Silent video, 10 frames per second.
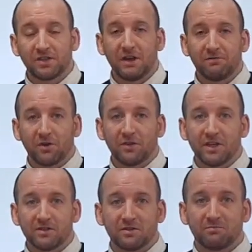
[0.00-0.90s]
heavy on
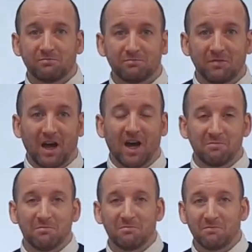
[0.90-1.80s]
this,
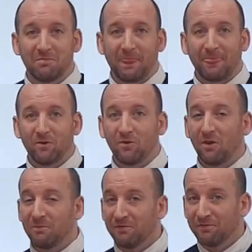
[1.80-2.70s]
although
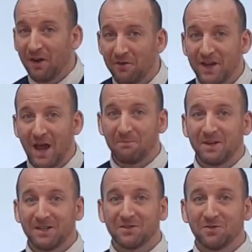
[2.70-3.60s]
I'll be very
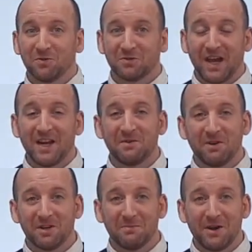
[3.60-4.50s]
happy to talk to
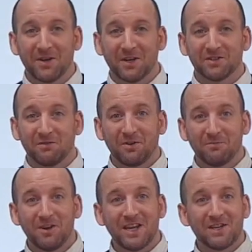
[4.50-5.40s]
anybody about it because I'm
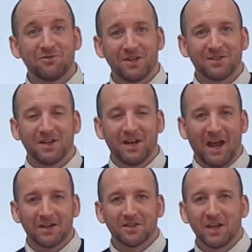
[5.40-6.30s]
really interested in it
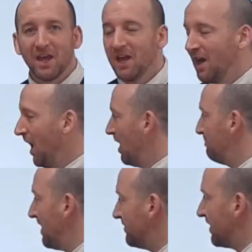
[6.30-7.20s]
actually.
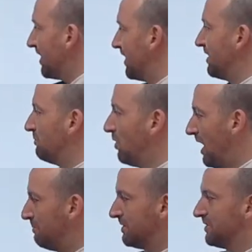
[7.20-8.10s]
Basically, what
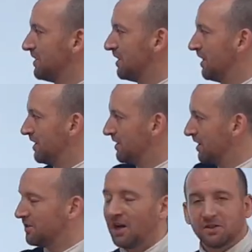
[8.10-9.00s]
happens in
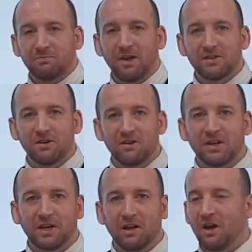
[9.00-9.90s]
a task-based
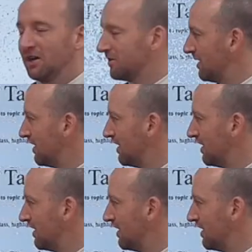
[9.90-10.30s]
learning class